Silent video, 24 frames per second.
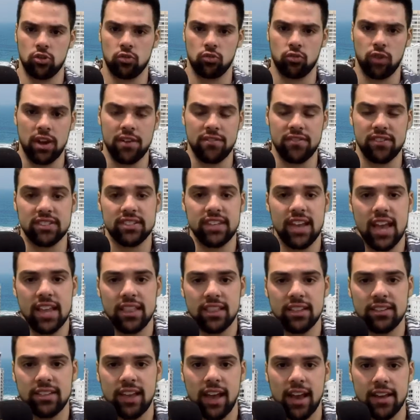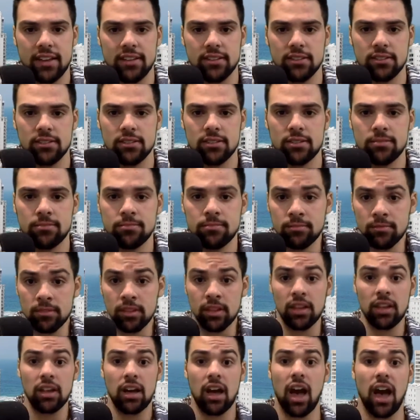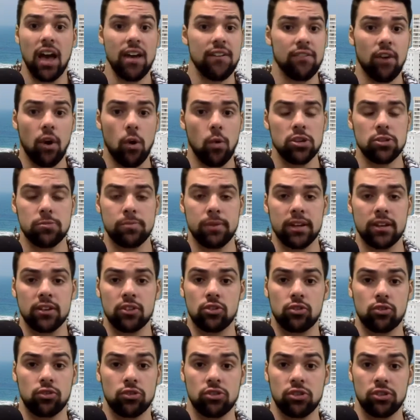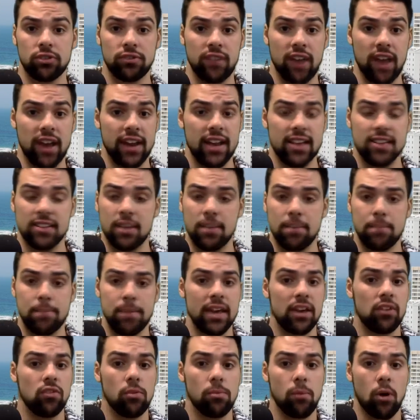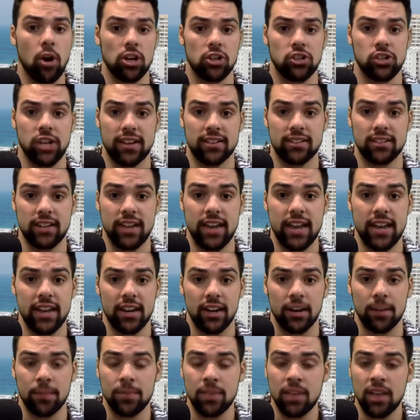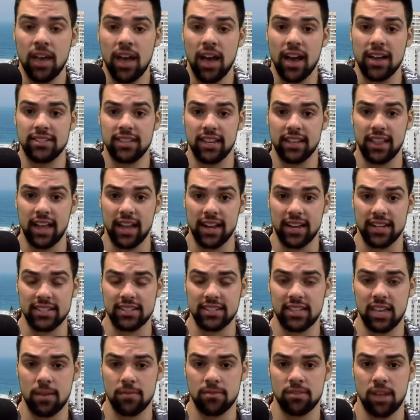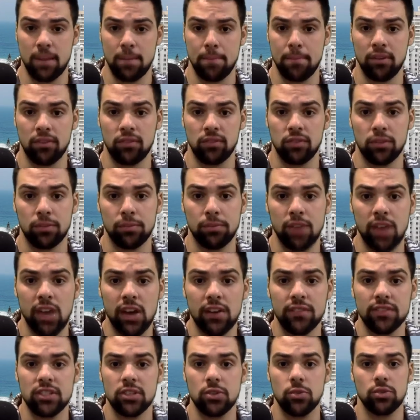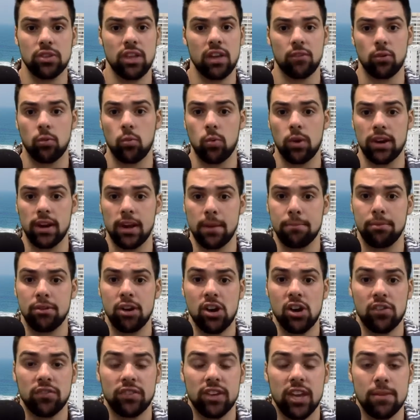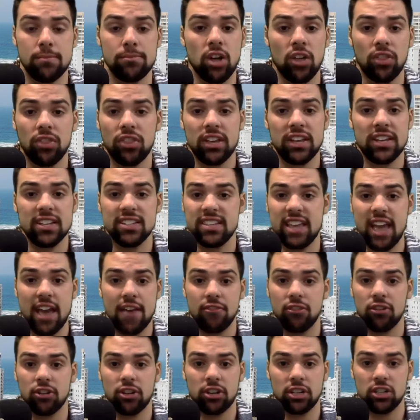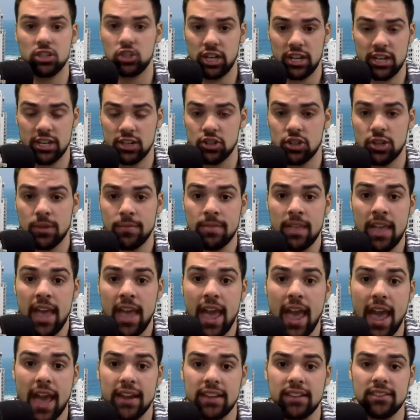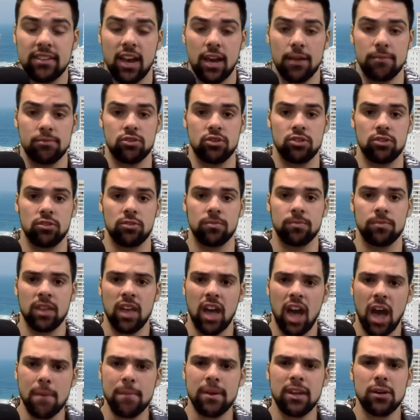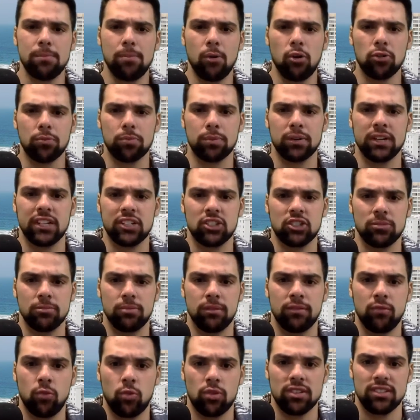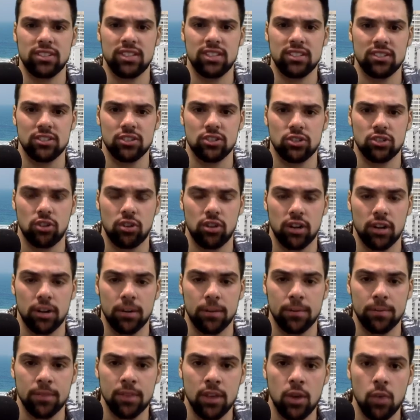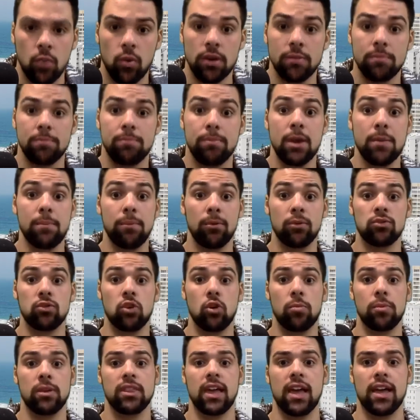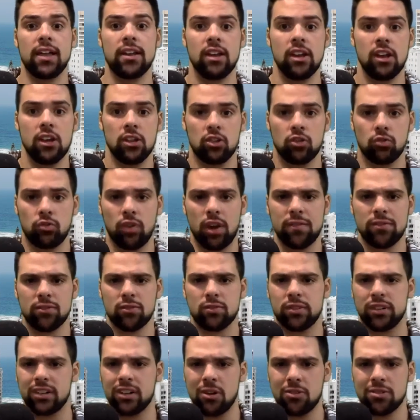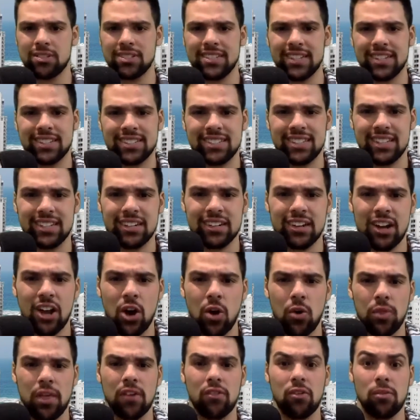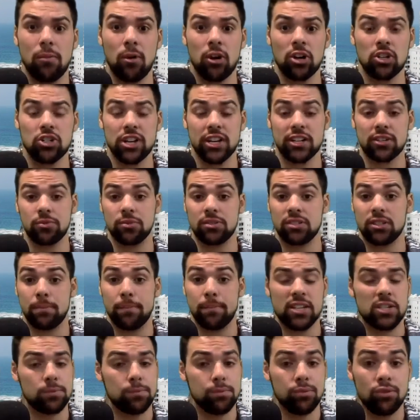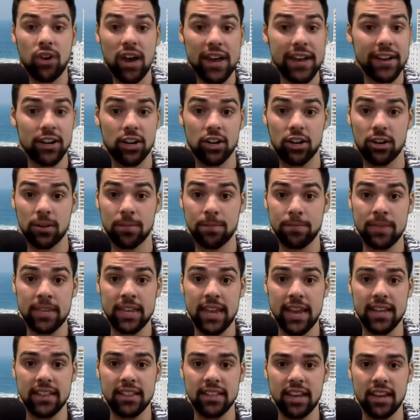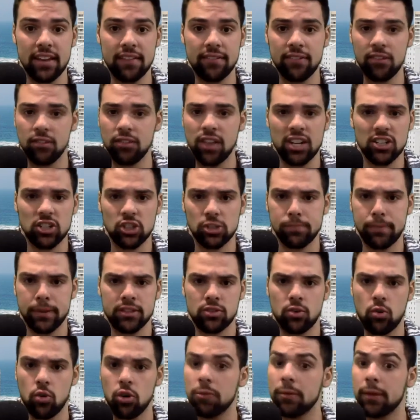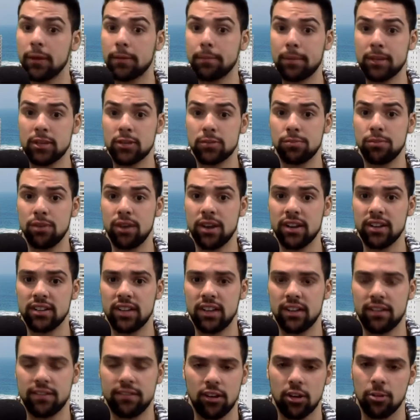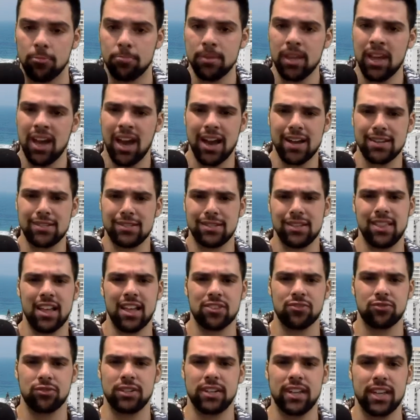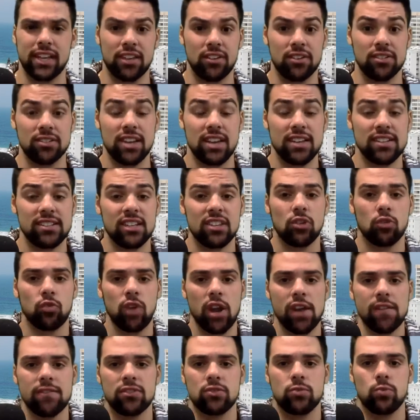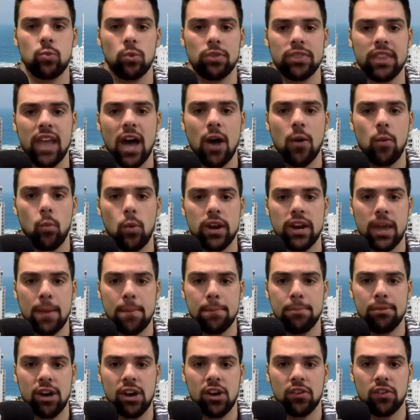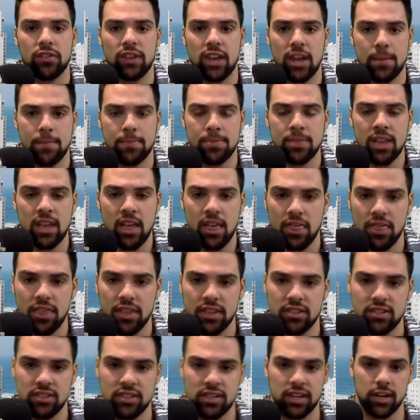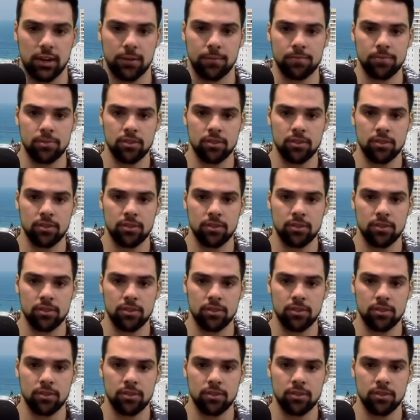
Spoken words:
Ravens and the Titans. I've always been crucified as a big Lamar Jackson hater. I said that his game's not built for the playoffs. He will never win a playoff game. Nothing is ever going to change anytime soon. I made a bold prediction before the season started when people told me that the Ravens were going to go 16-0, that Lamar Jackson was the best player in the NFL, not just best quarterback, best player in the NFL. I said that's ridiculous. I said the Ravens will not win a playoff game this year.